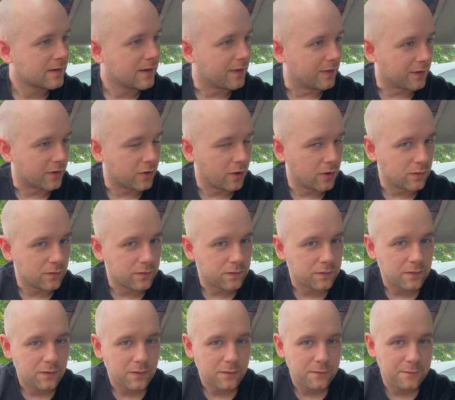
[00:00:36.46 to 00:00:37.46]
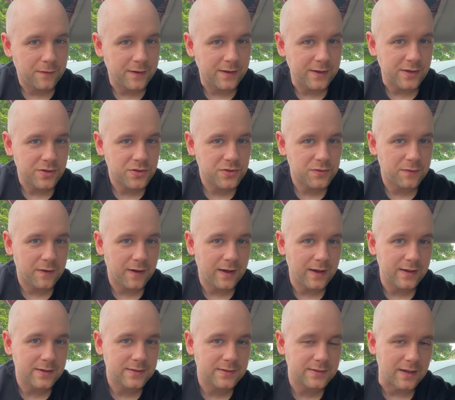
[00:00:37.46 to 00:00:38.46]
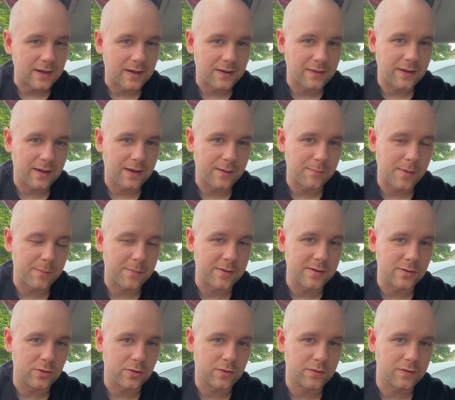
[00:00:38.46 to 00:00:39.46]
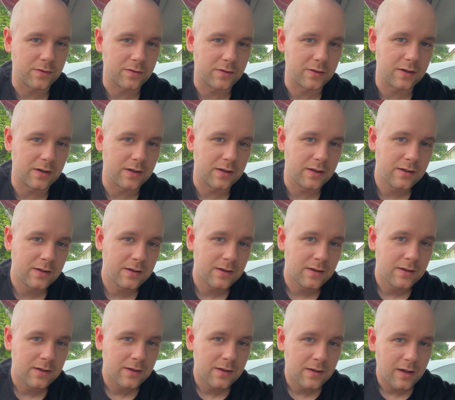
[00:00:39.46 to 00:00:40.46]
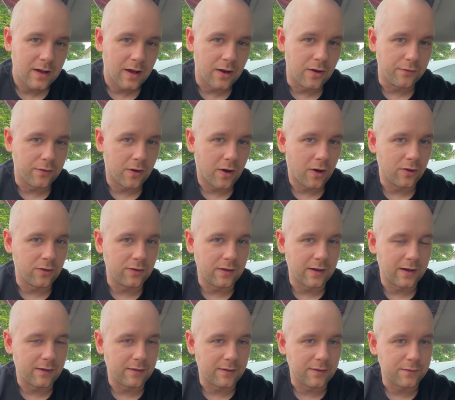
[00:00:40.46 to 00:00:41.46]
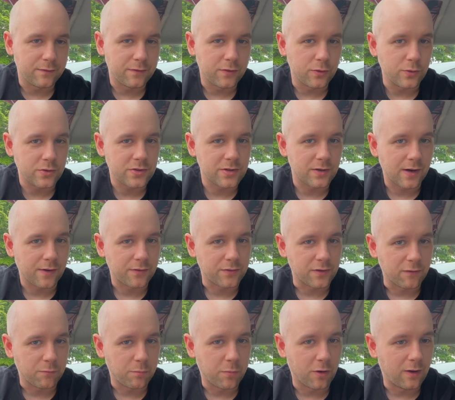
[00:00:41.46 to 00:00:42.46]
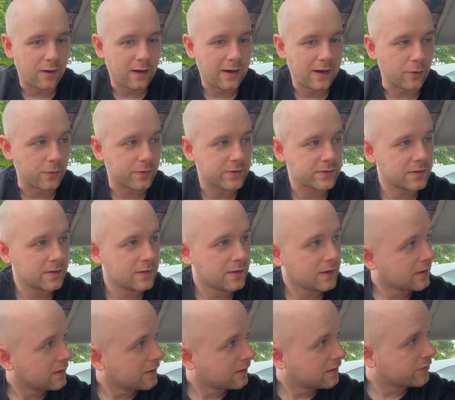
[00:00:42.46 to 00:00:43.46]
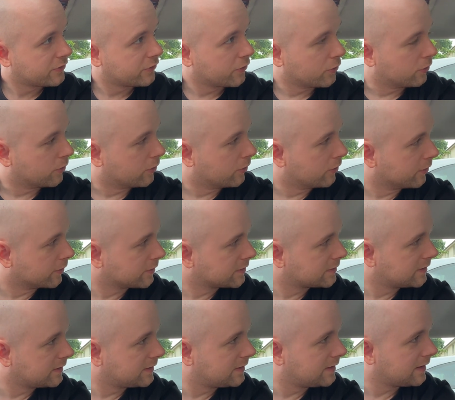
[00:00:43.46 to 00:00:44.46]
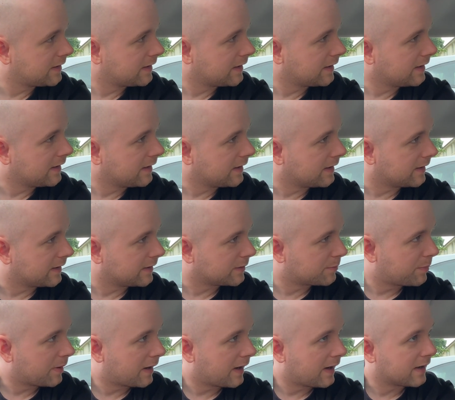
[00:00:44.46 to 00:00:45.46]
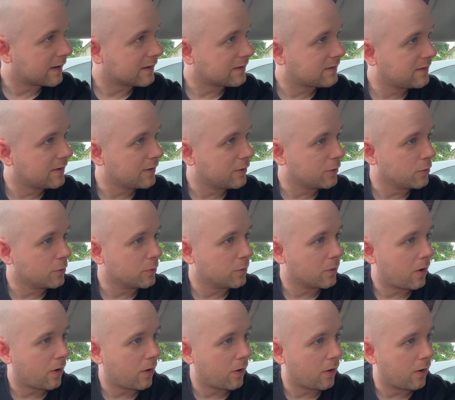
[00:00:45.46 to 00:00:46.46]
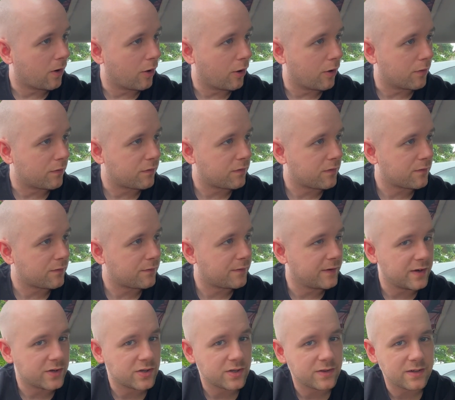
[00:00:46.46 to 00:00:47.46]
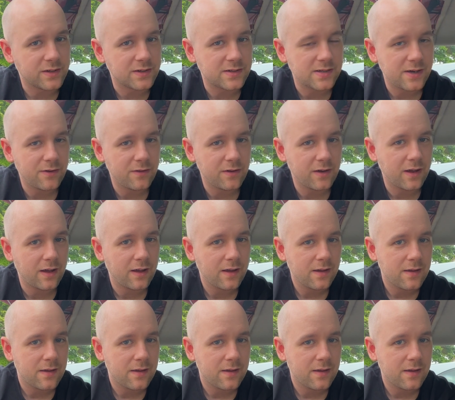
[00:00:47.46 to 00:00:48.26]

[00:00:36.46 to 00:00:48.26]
the golf finished first, and then maybe look for another Honda in the future after I've bought a house. So today is part 2 of finishing the interior.